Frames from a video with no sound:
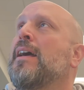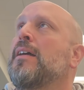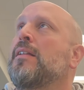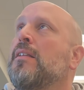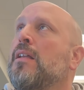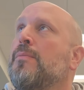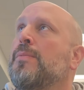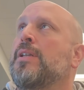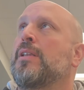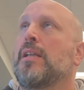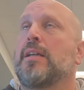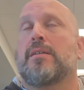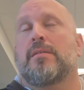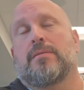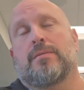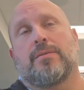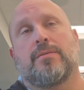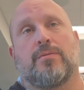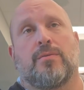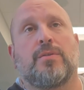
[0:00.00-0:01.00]
that. I mean,
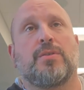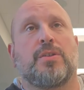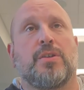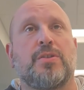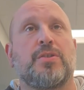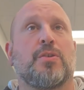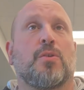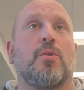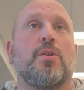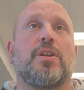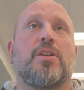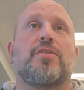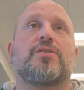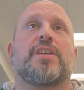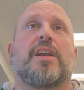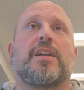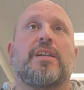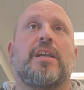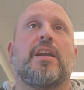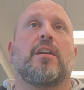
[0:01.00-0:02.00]
you're going in your
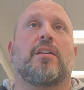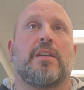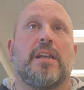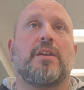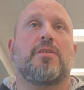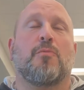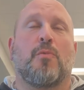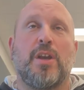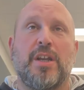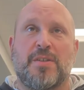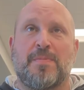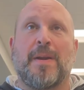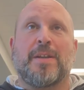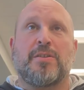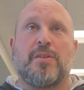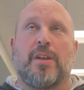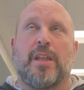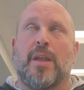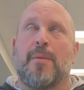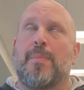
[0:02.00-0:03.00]
second year. We
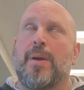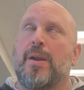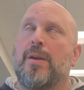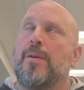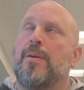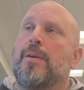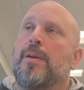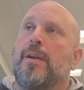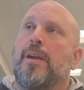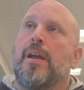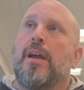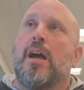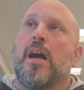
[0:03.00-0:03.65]
expect you to get better.